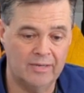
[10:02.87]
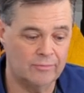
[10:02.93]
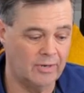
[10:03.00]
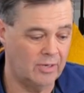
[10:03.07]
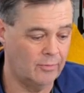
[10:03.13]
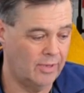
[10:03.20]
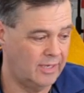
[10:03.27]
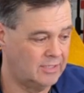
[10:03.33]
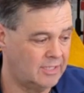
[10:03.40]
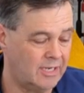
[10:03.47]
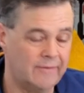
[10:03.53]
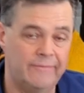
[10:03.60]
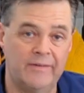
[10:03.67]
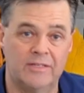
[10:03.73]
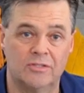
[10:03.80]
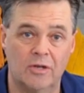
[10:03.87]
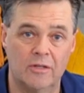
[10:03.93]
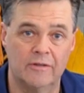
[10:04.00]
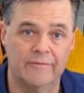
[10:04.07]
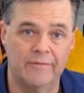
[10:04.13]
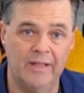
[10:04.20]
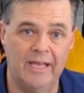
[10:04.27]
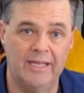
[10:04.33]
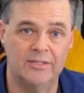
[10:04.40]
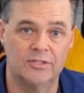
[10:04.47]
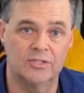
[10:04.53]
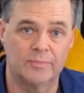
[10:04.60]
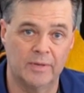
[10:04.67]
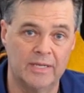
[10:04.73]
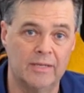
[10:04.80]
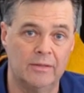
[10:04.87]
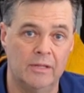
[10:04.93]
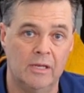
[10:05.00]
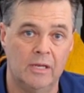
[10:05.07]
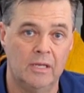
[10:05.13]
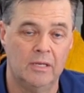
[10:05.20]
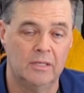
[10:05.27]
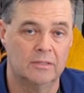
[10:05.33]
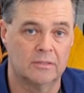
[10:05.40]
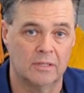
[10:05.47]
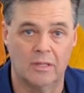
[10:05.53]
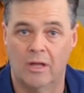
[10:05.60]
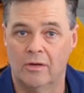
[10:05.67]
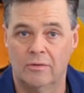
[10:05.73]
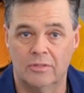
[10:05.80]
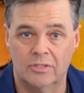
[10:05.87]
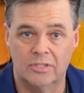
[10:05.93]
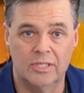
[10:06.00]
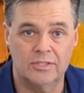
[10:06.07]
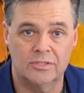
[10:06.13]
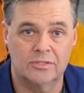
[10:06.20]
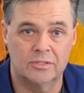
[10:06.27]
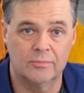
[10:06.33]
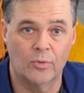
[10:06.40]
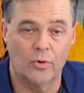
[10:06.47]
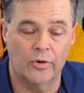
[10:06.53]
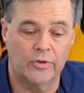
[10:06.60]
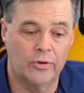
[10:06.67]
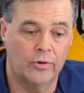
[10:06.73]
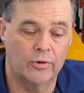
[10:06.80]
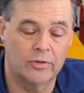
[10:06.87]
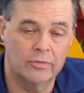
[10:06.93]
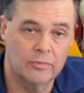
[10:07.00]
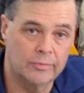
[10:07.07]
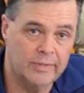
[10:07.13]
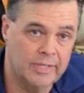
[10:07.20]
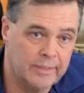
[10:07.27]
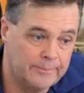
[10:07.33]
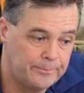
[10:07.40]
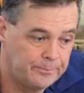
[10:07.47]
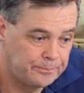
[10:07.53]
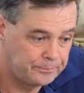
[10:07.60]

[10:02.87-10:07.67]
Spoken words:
it right away because I got to fix all the flanges, but the longer it sits, the more cured it will be.